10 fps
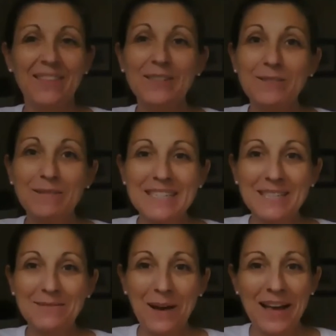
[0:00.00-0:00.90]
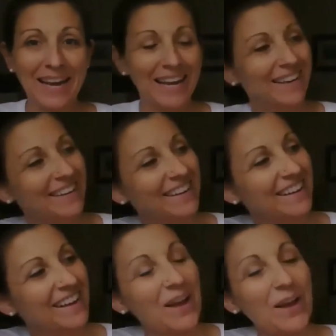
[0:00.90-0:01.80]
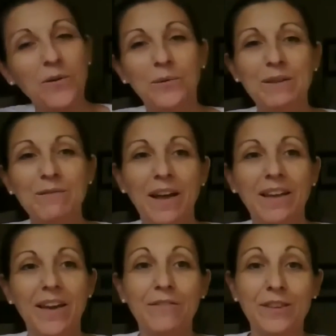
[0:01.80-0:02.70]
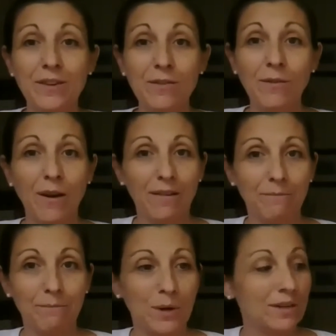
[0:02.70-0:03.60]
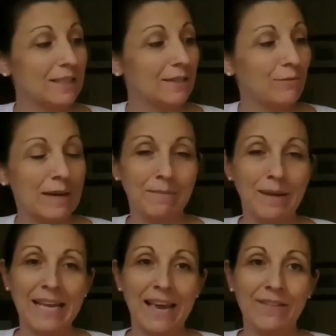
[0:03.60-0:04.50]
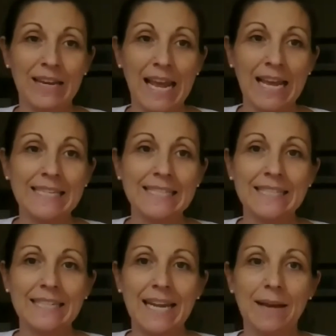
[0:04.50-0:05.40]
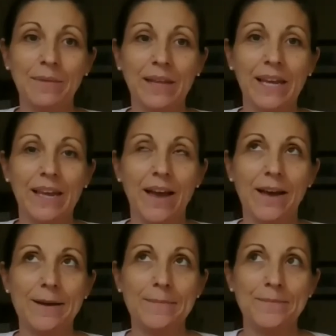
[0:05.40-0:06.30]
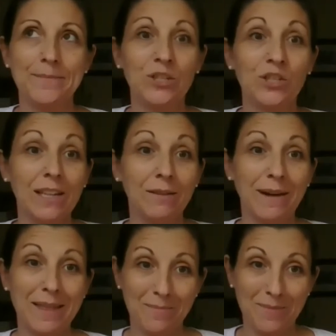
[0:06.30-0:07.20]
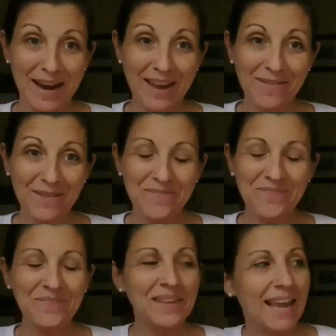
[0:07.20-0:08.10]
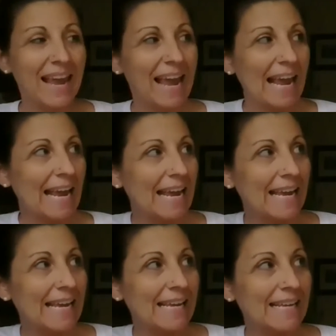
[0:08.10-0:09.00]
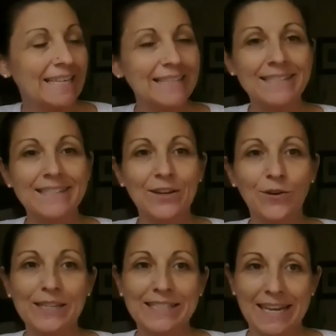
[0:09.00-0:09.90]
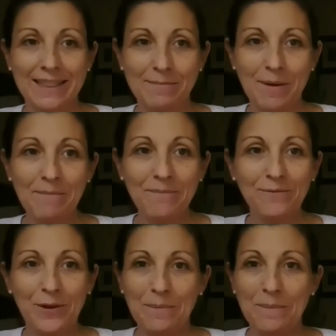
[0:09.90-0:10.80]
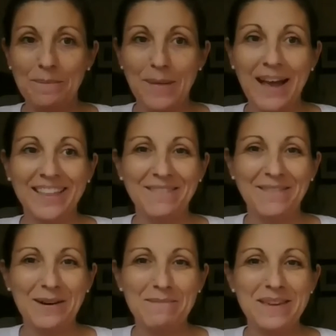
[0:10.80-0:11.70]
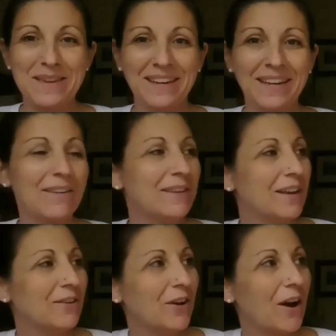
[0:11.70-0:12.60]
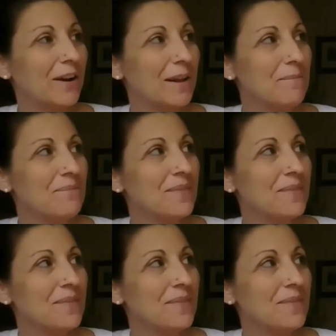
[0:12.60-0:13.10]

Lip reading: there's a reason why. We've read a few books written by Kevin Hanks, namely Sheila Ray the Brave and Chrysanthemum from back at the very beginning of kindergarten.